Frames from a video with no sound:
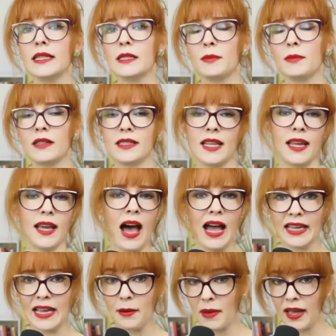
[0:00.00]
because they
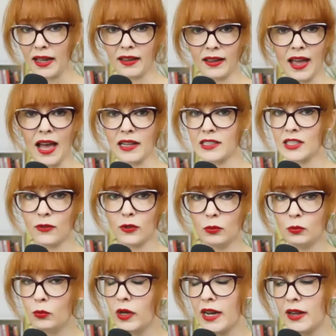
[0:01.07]
can't get bank accounts for
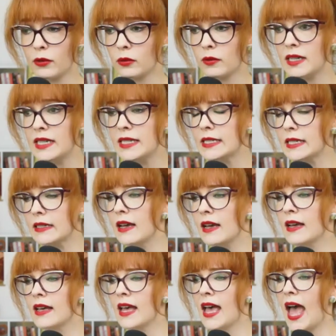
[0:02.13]
whatever reason.
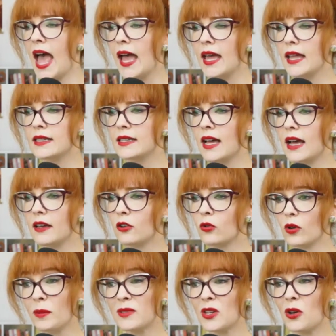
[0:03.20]
And
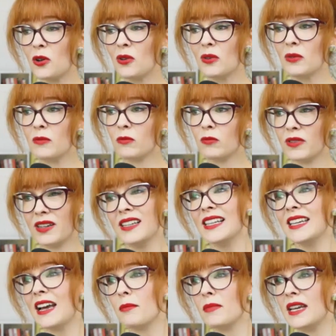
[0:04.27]
crypto,
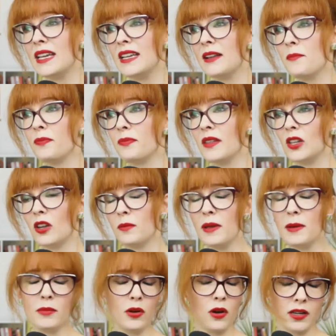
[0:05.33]
really, a lot of
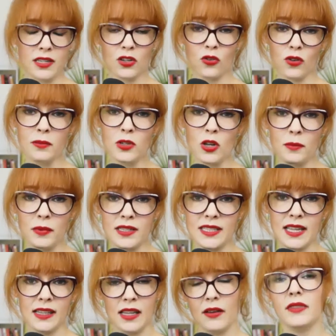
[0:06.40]
people got into crypto because
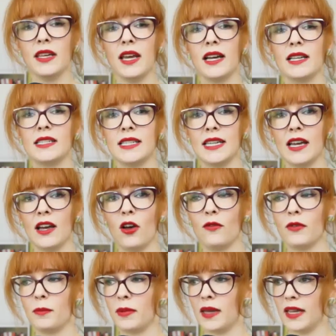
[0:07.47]
they loved the idea of
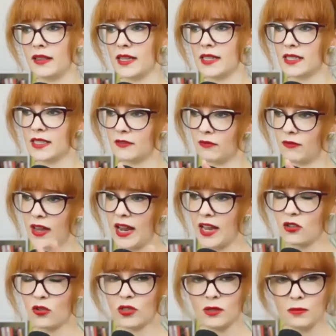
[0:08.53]
it being this
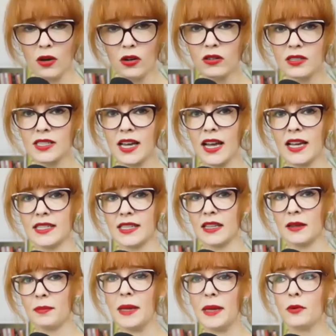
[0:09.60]
financial democratizer,
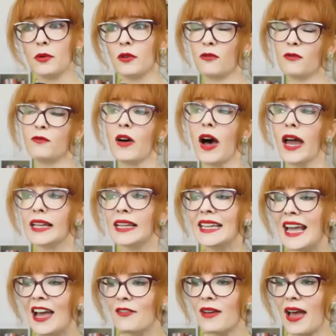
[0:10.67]
that people could finally
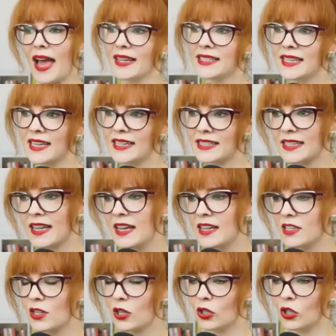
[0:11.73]
have access
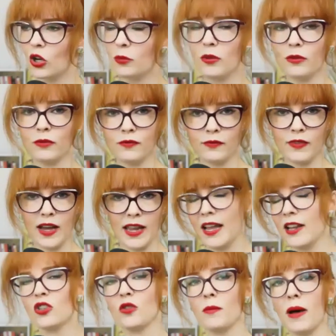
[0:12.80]
to the global
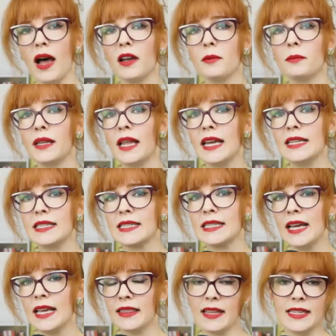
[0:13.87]
financial marketplace.
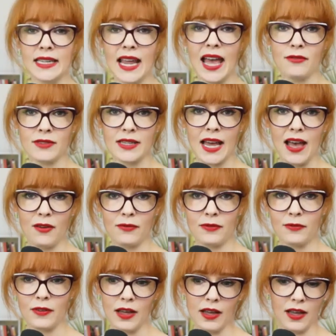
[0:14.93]
They didn't have to have
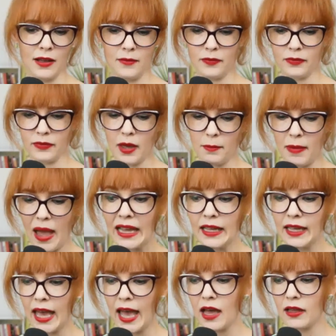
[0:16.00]
a bank
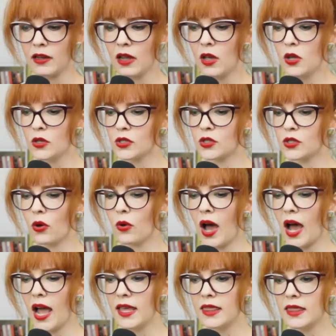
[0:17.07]
account. So
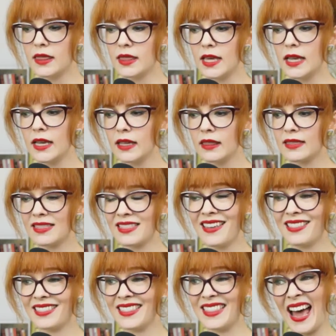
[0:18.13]
I think
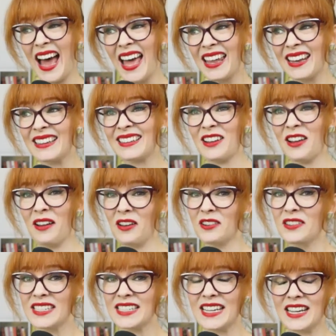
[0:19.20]
that
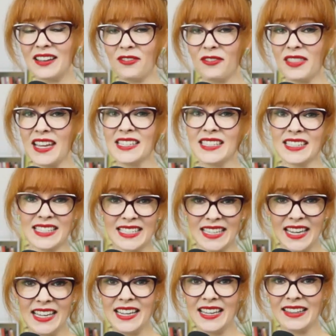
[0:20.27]
honestly, if they
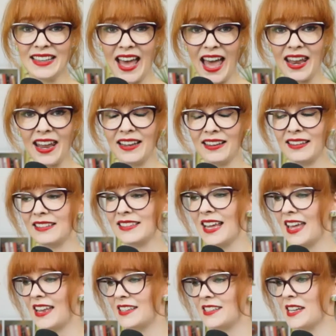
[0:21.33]
succeed in that
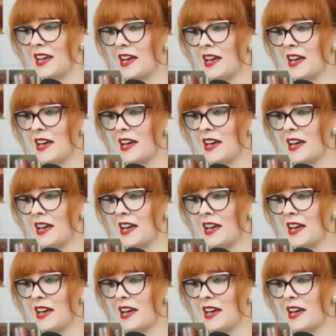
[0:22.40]
and